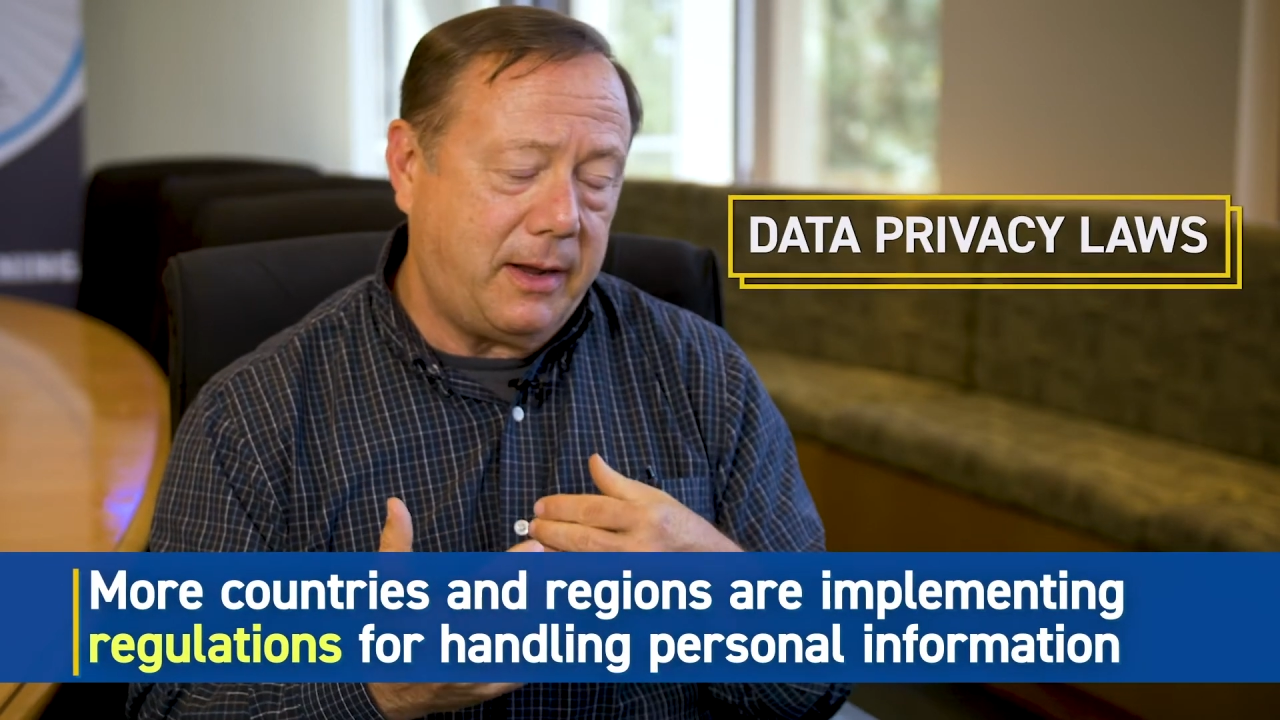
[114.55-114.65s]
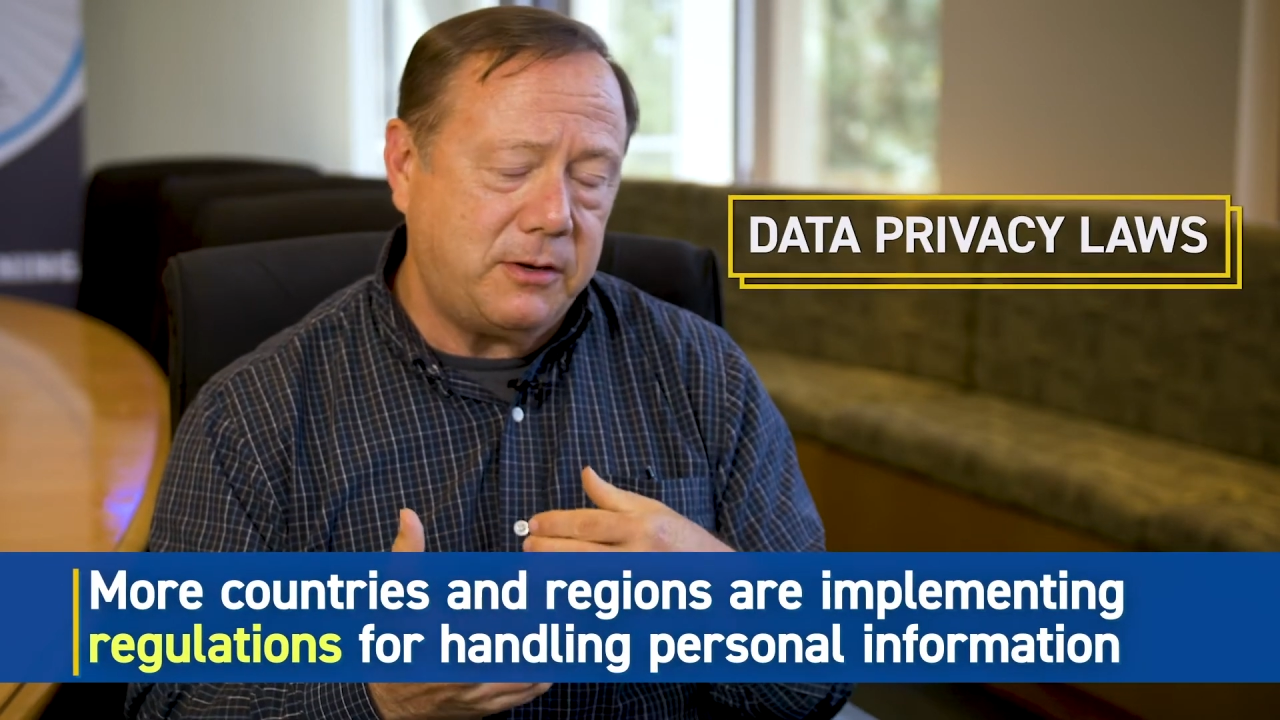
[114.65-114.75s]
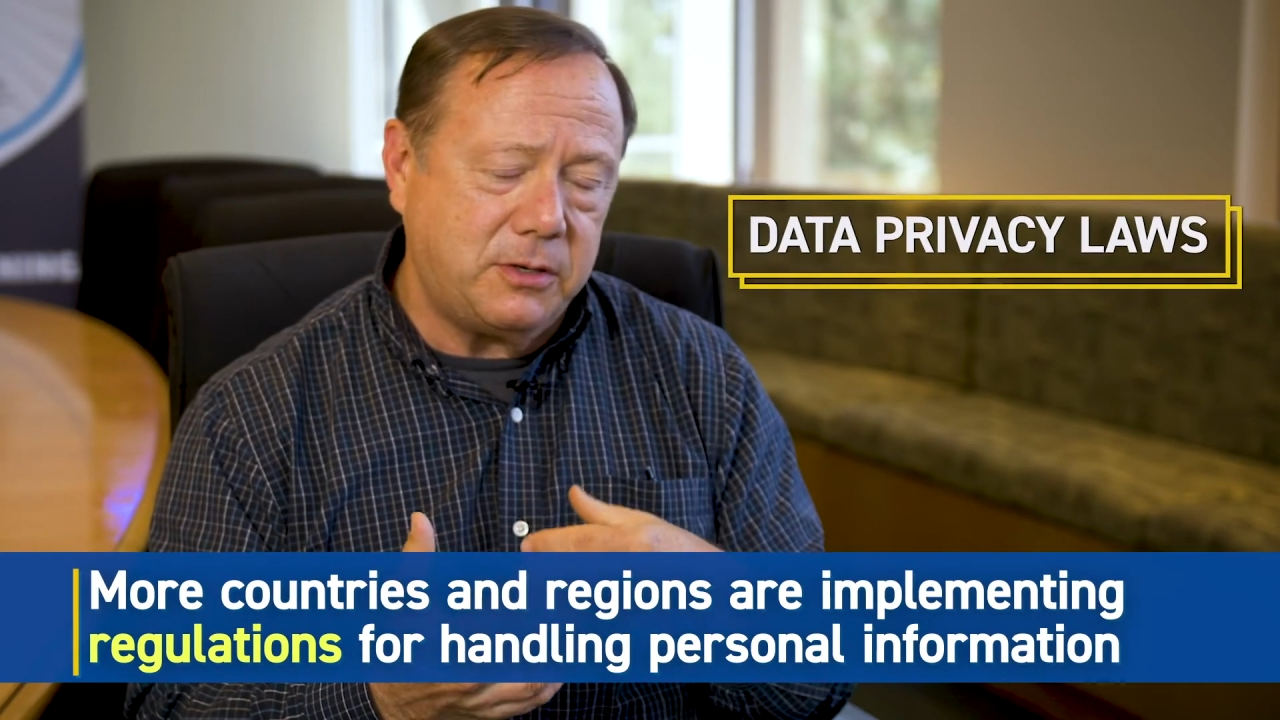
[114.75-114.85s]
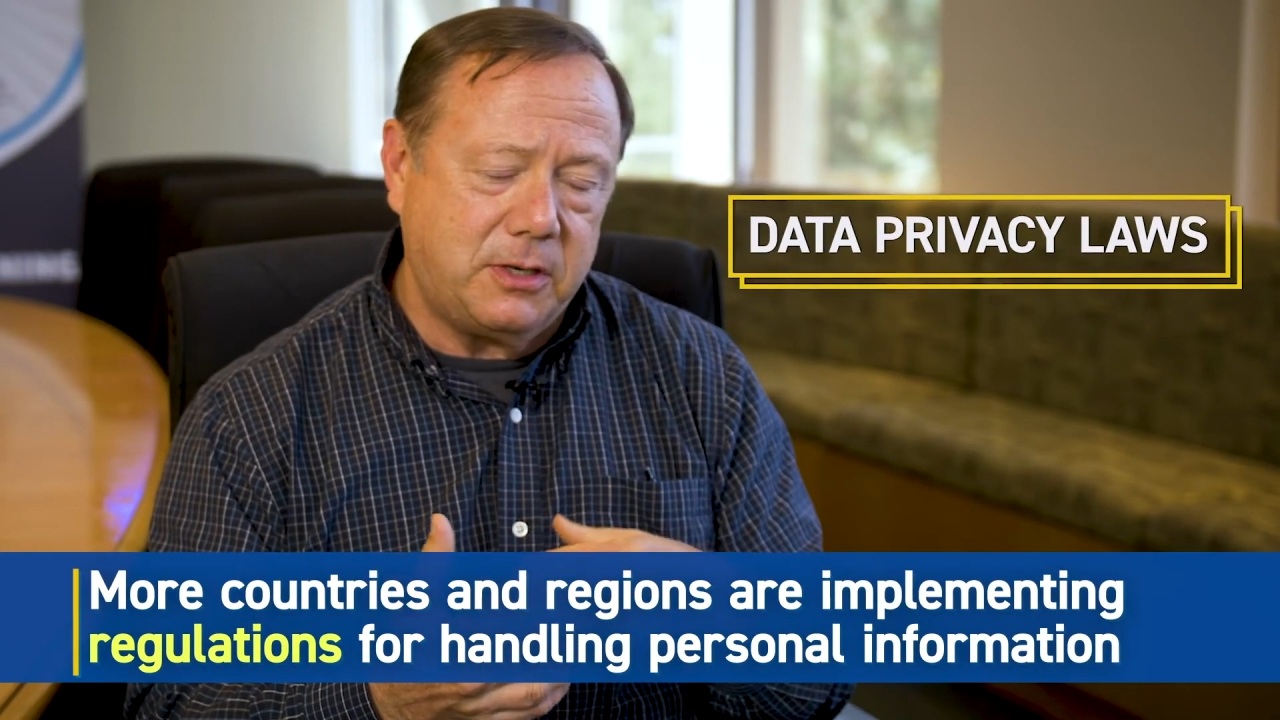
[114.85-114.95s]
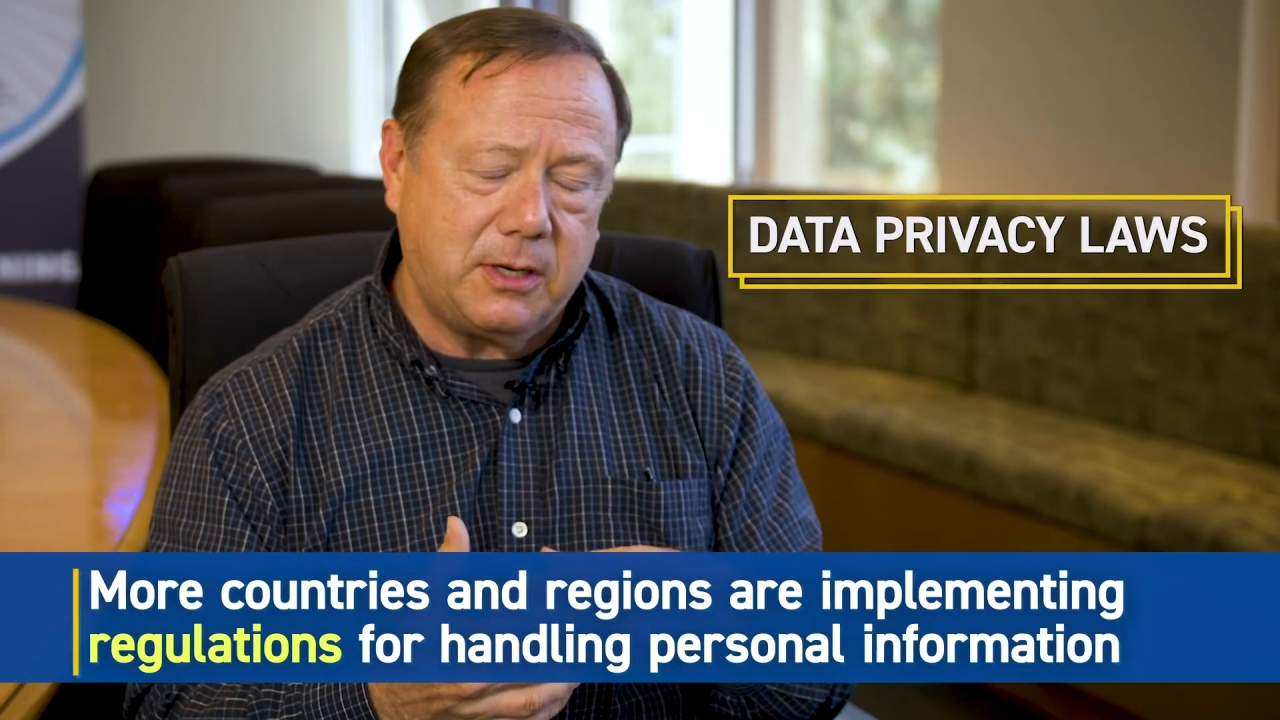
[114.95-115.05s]

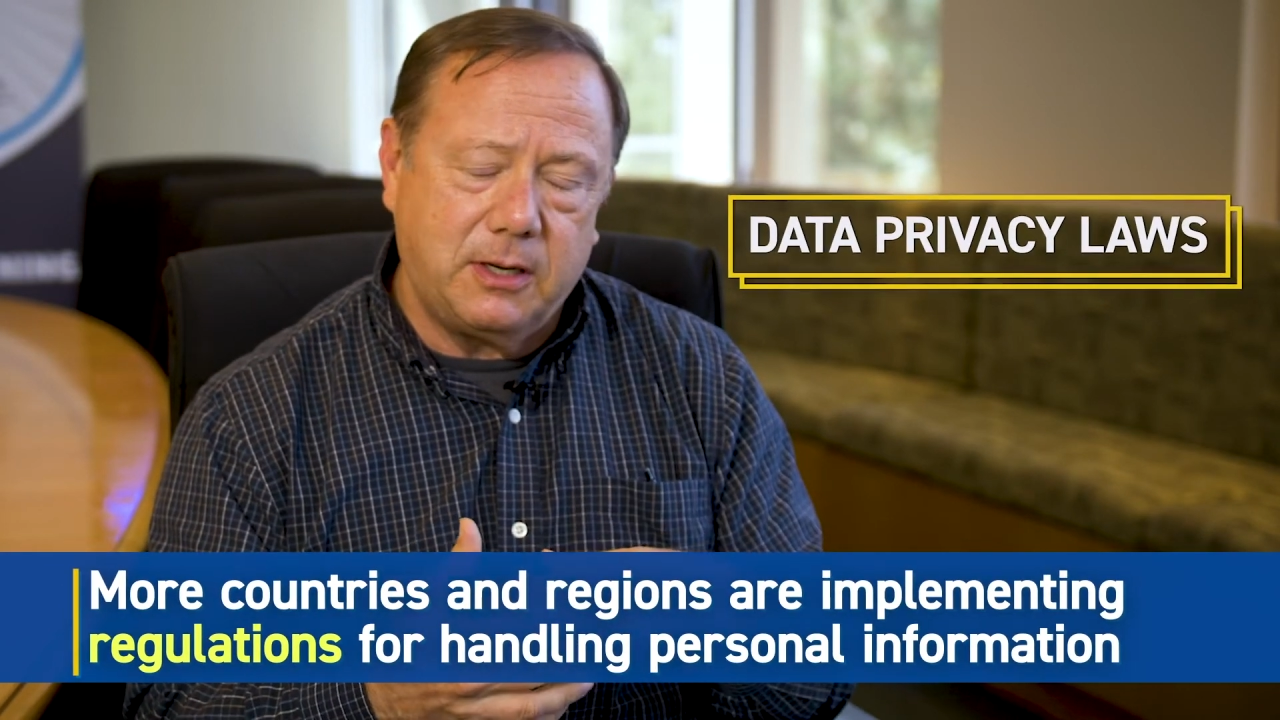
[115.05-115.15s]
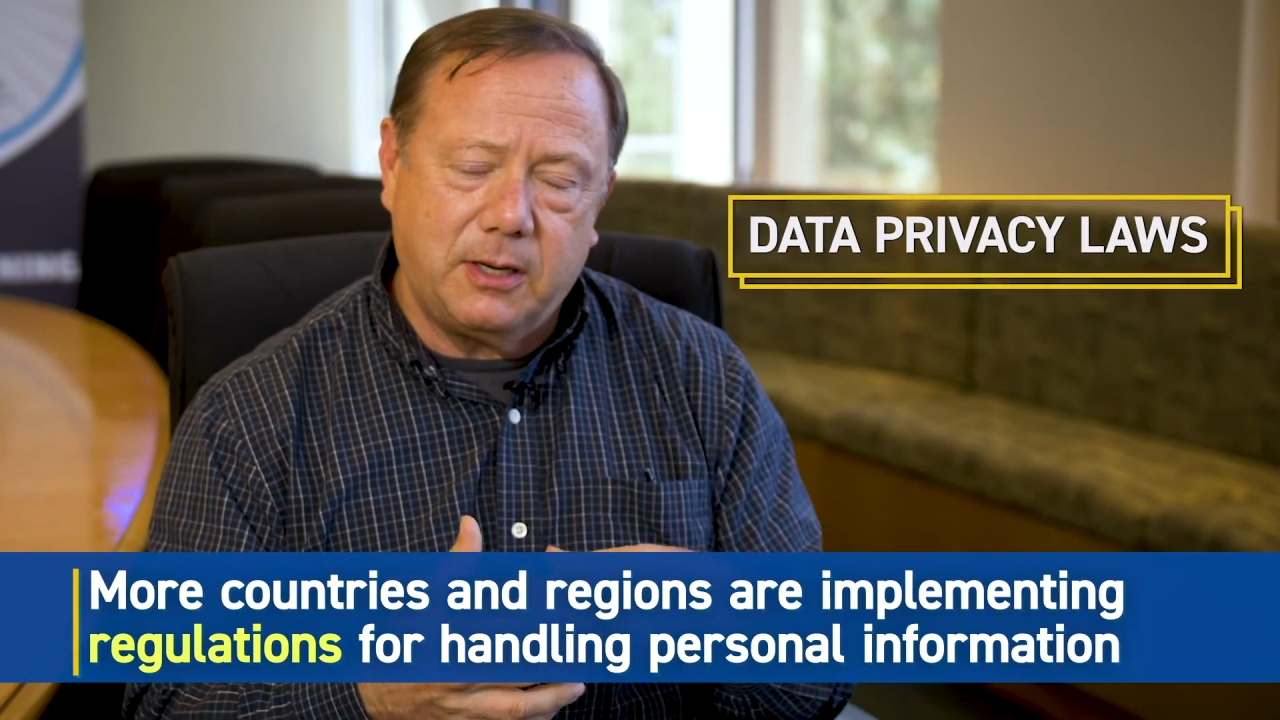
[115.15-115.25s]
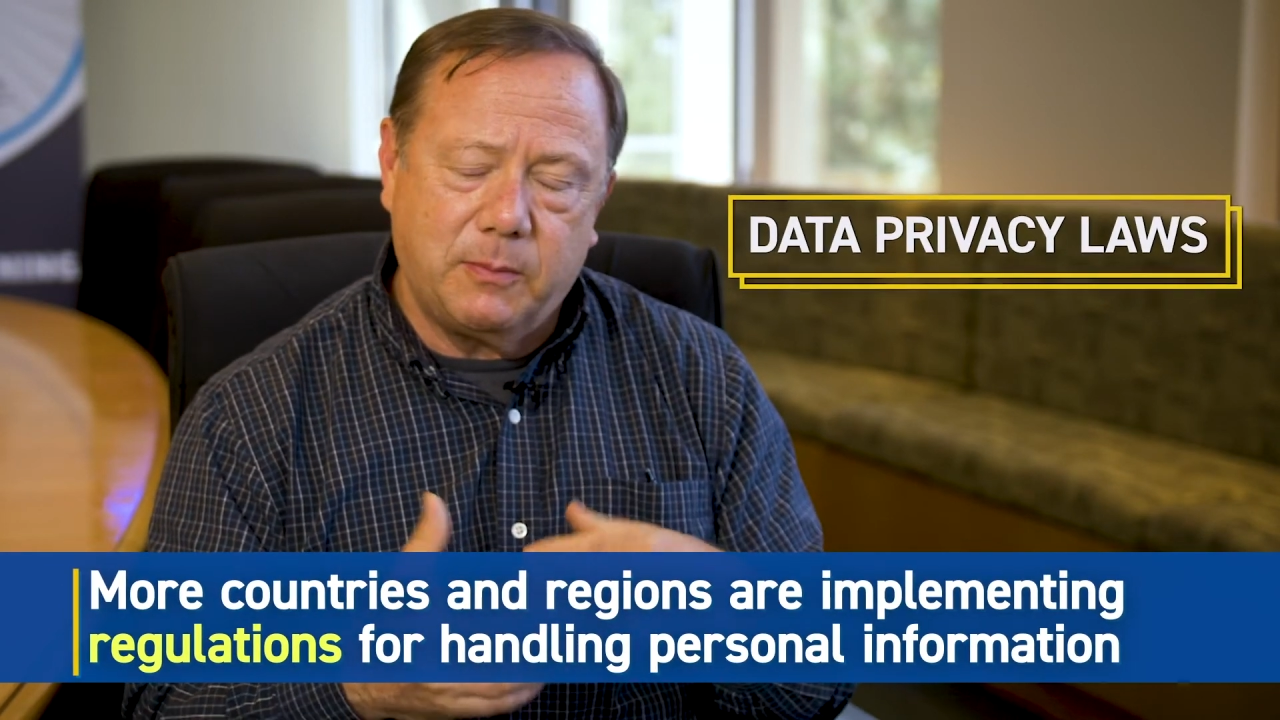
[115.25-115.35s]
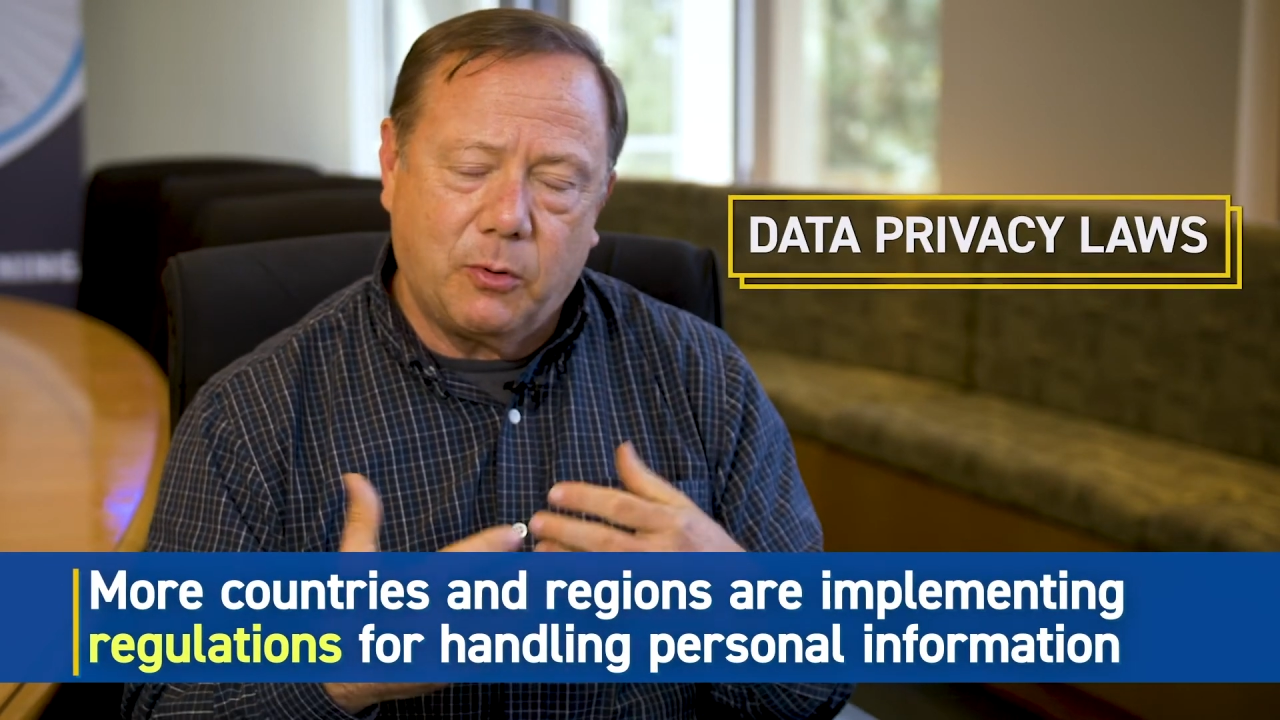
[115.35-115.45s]
agencies,